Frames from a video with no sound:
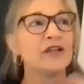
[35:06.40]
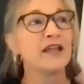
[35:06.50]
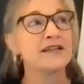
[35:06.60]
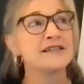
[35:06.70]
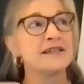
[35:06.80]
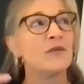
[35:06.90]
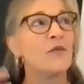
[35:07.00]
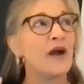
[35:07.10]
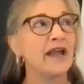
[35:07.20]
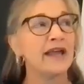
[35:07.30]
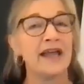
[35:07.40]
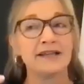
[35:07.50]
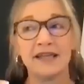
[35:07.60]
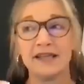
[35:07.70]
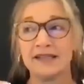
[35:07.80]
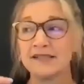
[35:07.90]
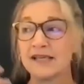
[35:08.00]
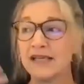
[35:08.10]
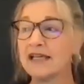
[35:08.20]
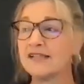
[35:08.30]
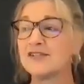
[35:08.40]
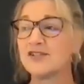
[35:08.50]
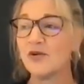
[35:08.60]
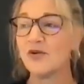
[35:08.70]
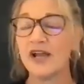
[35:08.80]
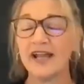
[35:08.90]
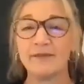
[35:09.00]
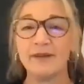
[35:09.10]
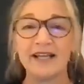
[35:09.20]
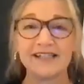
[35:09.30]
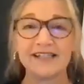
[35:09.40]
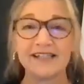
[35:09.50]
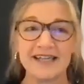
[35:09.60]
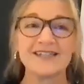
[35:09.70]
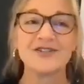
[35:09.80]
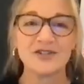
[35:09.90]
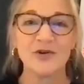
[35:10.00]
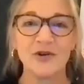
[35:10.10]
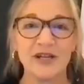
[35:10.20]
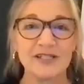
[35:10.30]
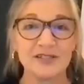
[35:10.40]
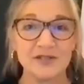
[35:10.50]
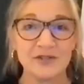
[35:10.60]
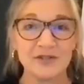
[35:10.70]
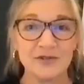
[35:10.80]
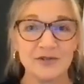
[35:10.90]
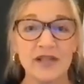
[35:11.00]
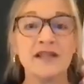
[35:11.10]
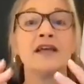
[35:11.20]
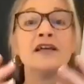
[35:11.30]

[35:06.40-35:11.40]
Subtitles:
I'm realizing why I had kids. It's so great because kids are so great to do this with.